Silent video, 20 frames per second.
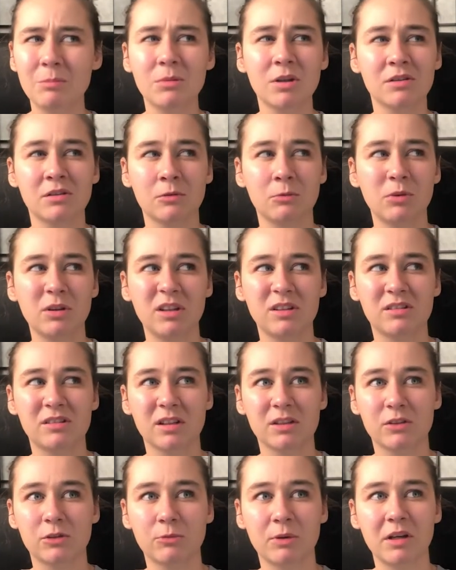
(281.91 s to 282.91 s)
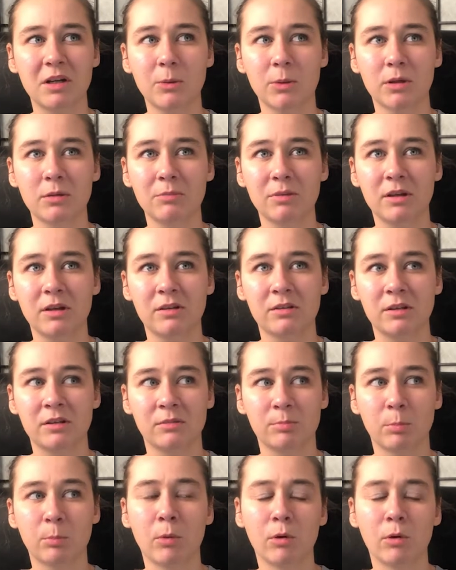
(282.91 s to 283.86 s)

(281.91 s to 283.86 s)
doesn't really stick to anyone because he's